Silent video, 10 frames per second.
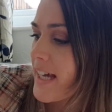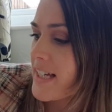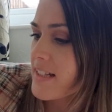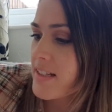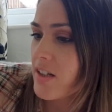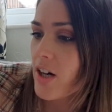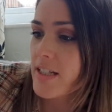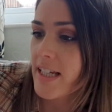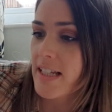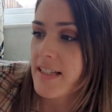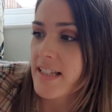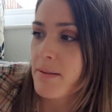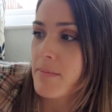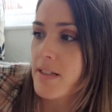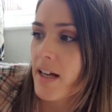Inside it
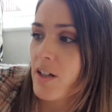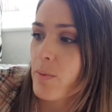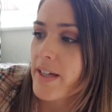seems like we